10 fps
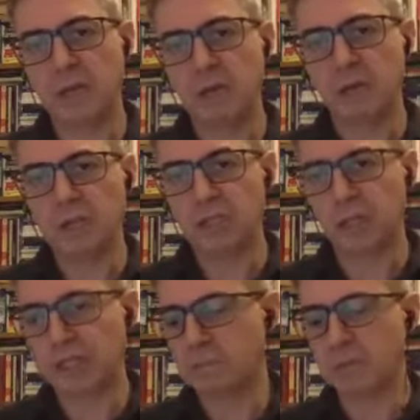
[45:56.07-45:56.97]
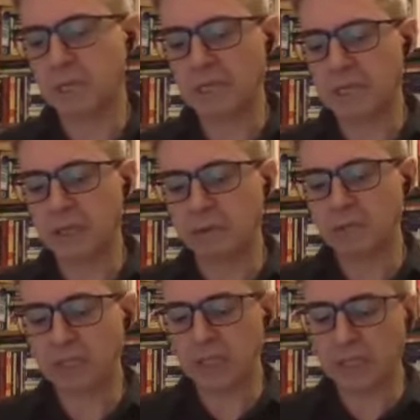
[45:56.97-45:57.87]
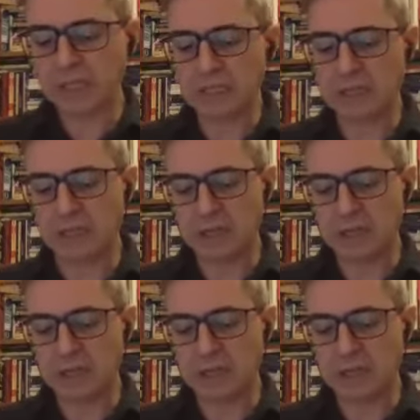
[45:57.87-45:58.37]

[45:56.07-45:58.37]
which is